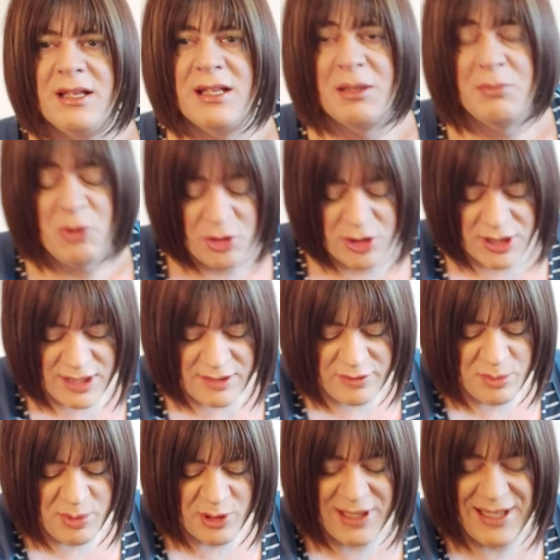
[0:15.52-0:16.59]
Good morning
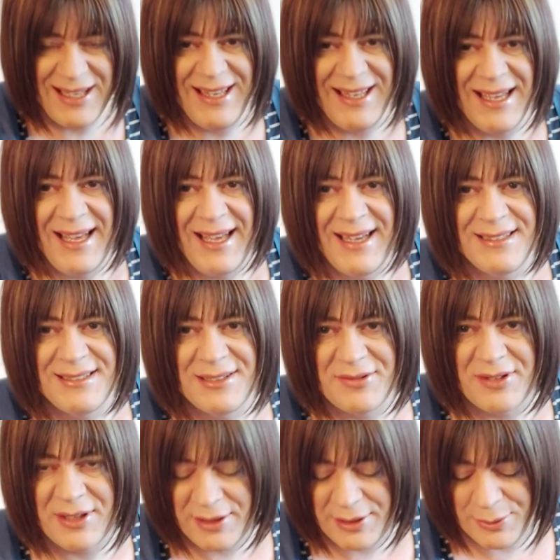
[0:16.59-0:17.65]
everybody, and a
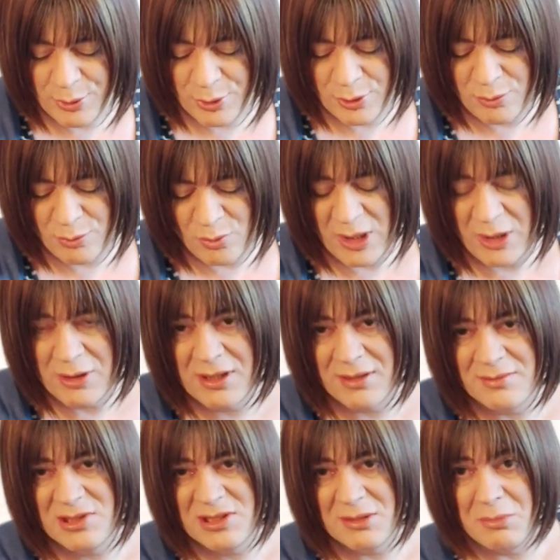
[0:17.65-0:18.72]
very warm
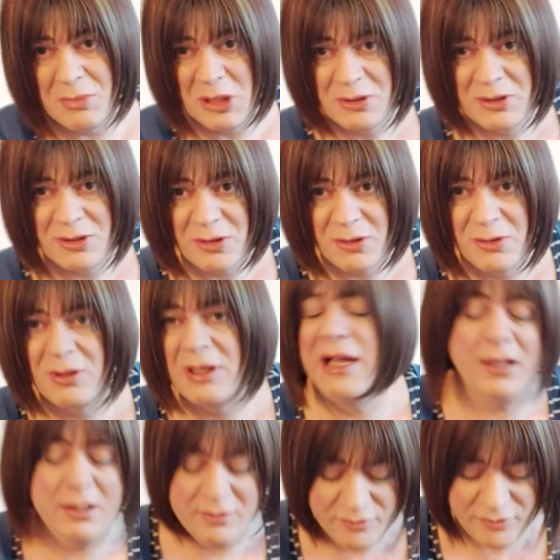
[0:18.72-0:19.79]
welcome to Mildenhall
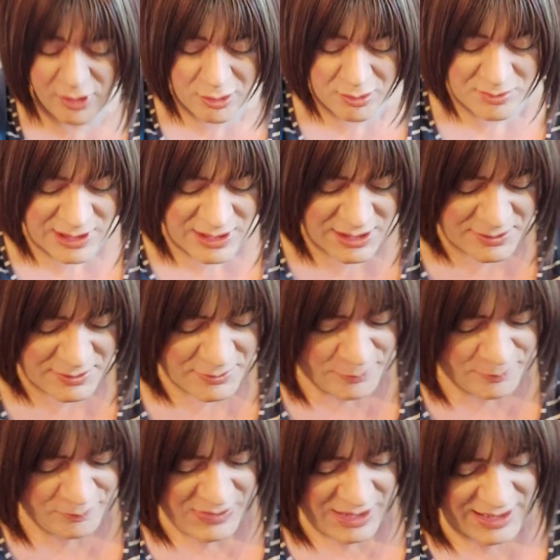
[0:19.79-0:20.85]
and Volmer.
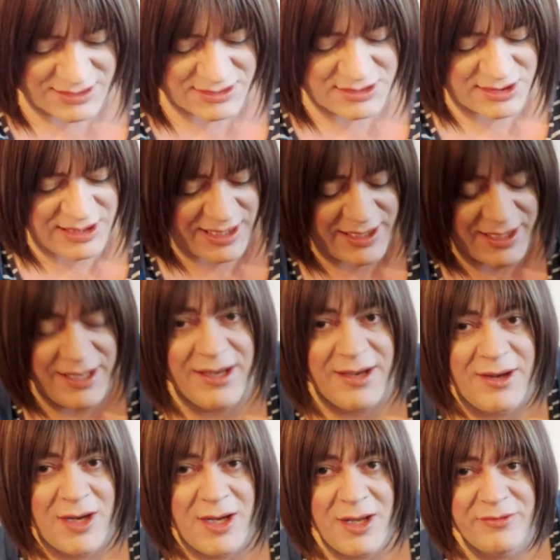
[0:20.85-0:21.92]
And today
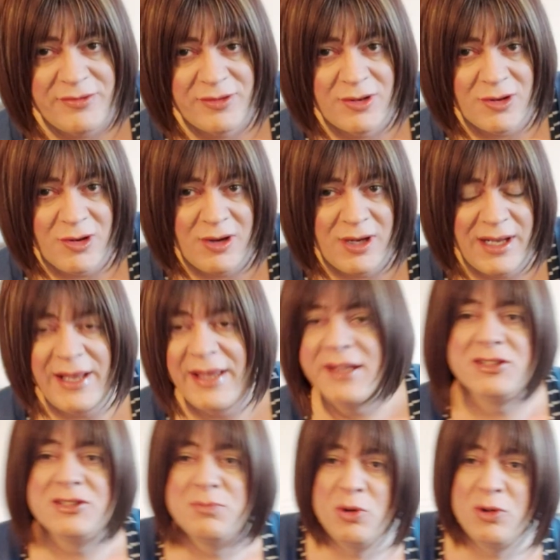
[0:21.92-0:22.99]
I've got a
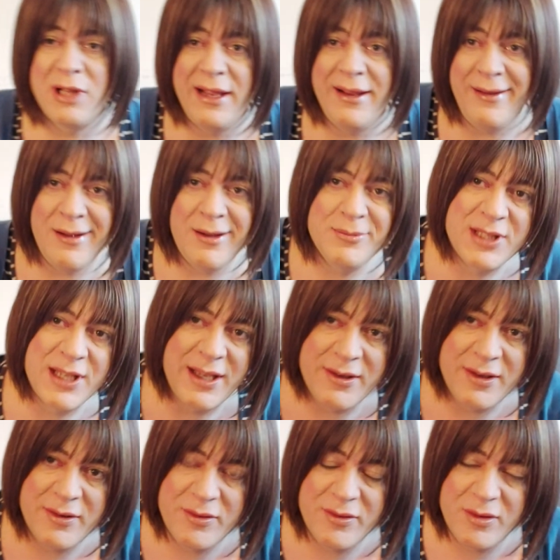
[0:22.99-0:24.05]
small layout update
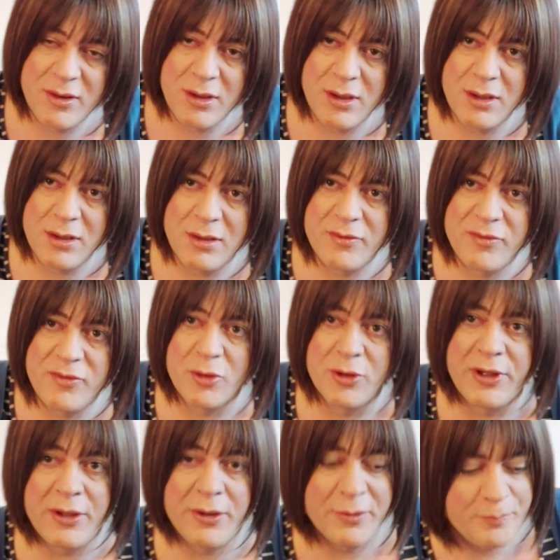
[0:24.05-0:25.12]
for
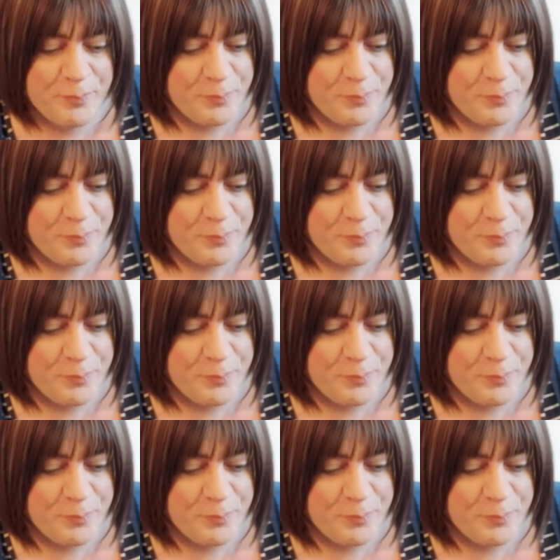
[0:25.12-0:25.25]
you.